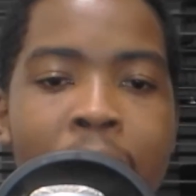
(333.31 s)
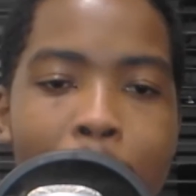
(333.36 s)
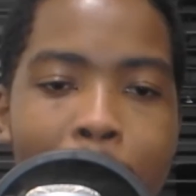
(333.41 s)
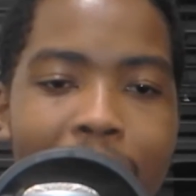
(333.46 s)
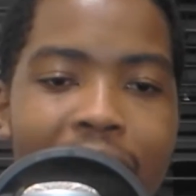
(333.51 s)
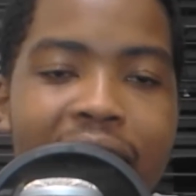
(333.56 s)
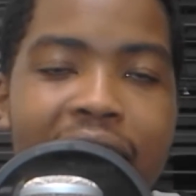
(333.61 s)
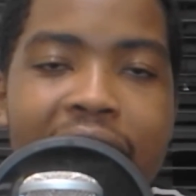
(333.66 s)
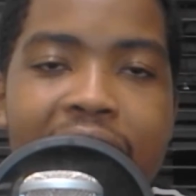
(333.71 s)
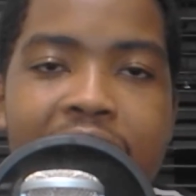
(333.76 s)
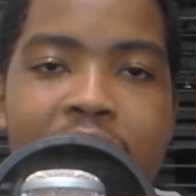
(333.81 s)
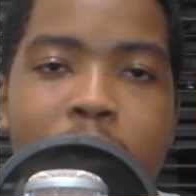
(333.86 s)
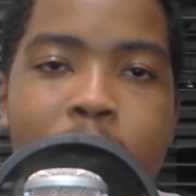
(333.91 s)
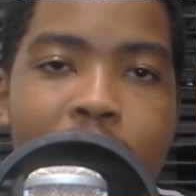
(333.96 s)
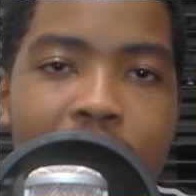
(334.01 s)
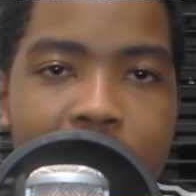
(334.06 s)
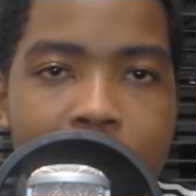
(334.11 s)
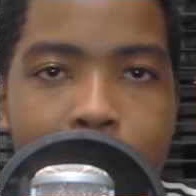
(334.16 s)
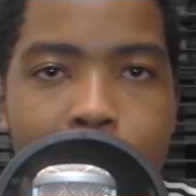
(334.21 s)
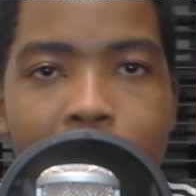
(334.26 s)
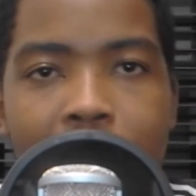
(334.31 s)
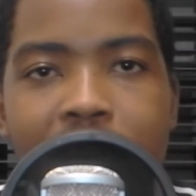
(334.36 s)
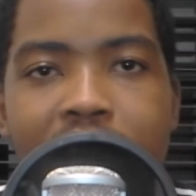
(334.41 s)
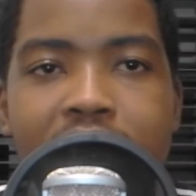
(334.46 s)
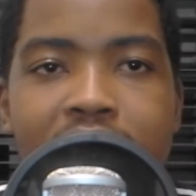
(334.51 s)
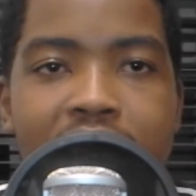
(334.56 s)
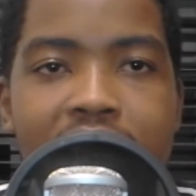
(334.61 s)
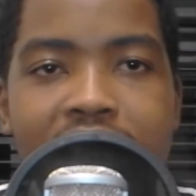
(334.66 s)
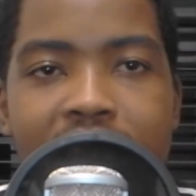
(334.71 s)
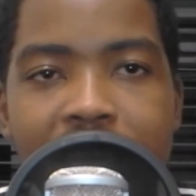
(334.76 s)
But anyone in
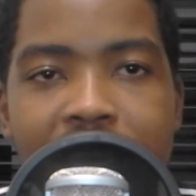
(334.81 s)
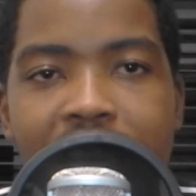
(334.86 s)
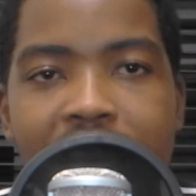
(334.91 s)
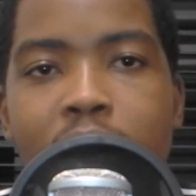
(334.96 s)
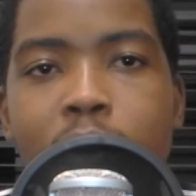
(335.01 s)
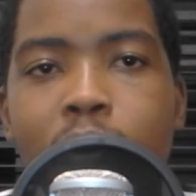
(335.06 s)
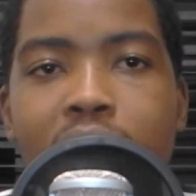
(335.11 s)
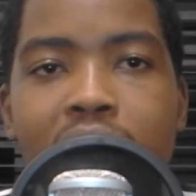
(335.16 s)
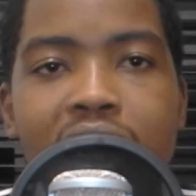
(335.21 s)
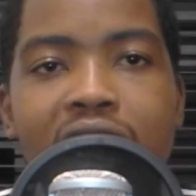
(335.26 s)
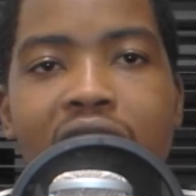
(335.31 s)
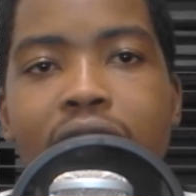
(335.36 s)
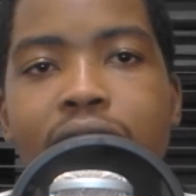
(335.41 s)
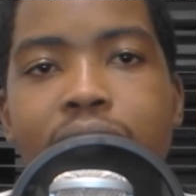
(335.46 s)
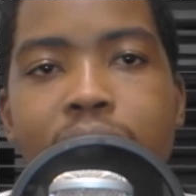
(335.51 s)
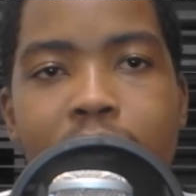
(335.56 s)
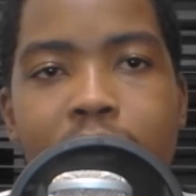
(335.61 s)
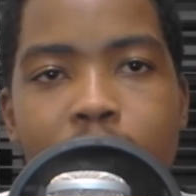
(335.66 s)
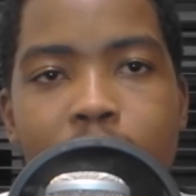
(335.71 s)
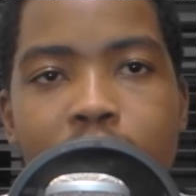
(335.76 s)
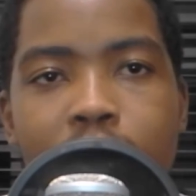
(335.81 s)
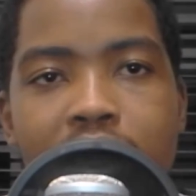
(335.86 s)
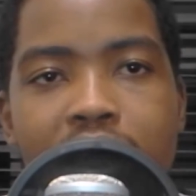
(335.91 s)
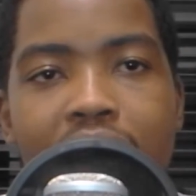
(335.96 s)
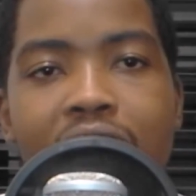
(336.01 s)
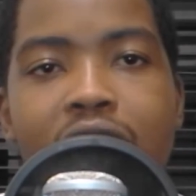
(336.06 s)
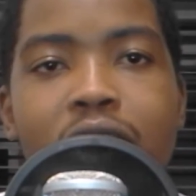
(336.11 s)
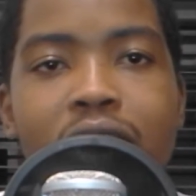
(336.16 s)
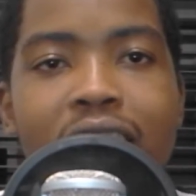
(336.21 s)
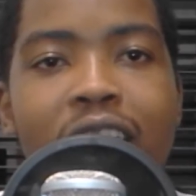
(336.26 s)
politics and anyone in government will
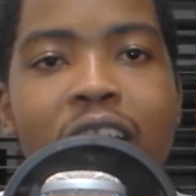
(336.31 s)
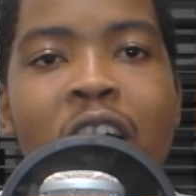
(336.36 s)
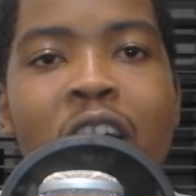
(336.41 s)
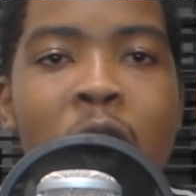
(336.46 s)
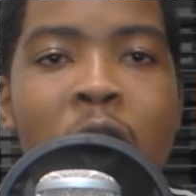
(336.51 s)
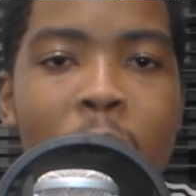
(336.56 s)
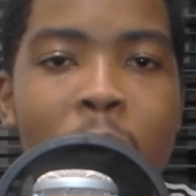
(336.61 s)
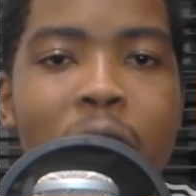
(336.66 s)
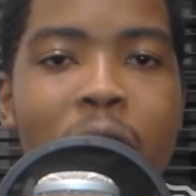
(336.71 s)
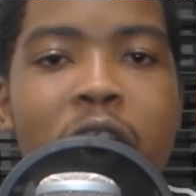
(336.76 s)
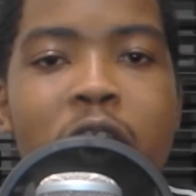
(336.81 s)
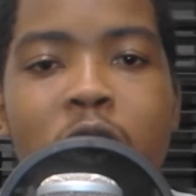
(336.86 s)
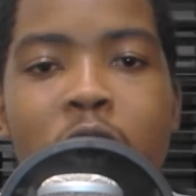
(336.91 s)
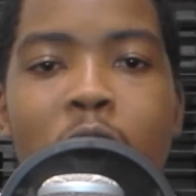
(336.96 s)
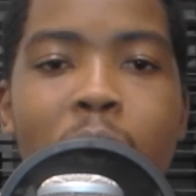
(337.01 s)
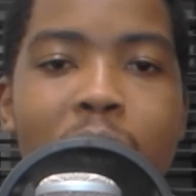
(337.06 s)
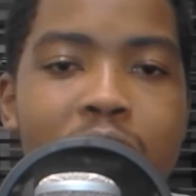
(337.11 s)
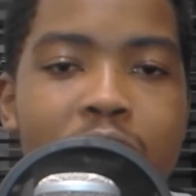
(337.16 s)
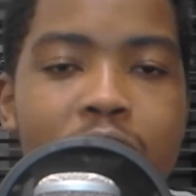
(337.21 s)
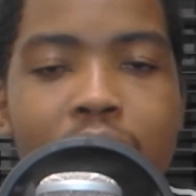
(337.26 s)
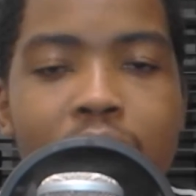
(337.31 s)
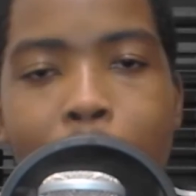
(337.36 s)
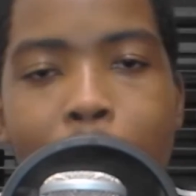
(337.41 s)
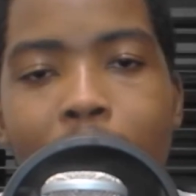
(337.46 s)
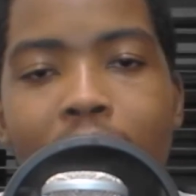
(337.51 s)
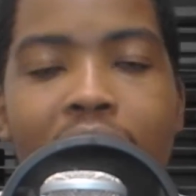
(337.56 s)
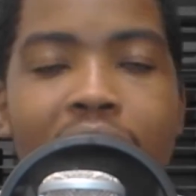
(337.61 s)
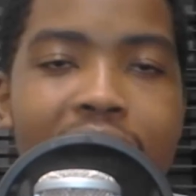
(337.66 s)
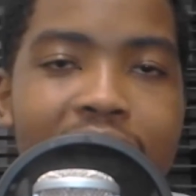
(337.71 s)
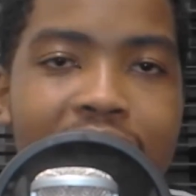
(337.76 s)
tell you that when you go into the
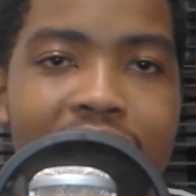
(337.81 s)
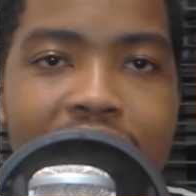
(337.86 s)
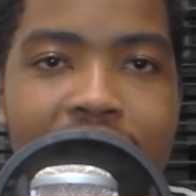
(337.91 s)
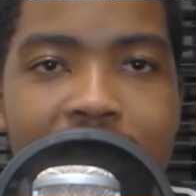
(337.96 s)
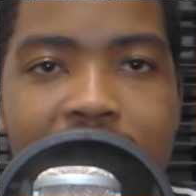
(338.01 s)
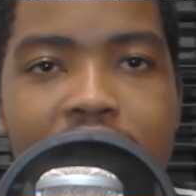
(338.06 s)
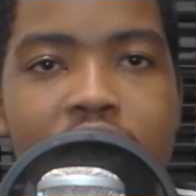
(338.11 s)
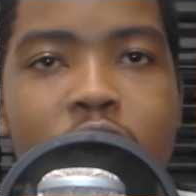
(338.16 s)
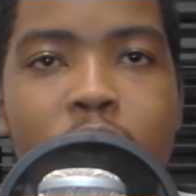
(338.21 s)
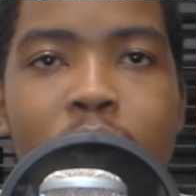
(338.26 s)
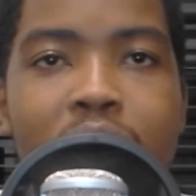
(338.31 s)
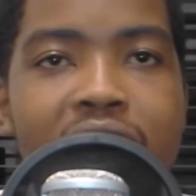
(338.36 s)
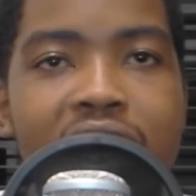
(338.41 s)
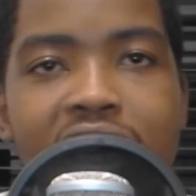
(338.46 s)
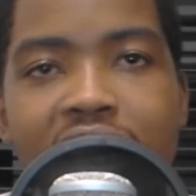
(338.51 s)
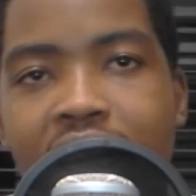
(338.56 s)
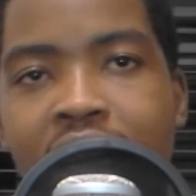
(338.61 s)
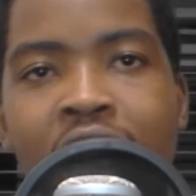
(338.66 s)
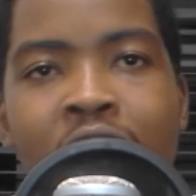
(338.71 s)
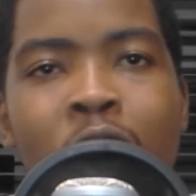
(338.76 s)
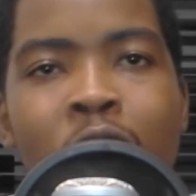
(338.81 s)
bargaining situation,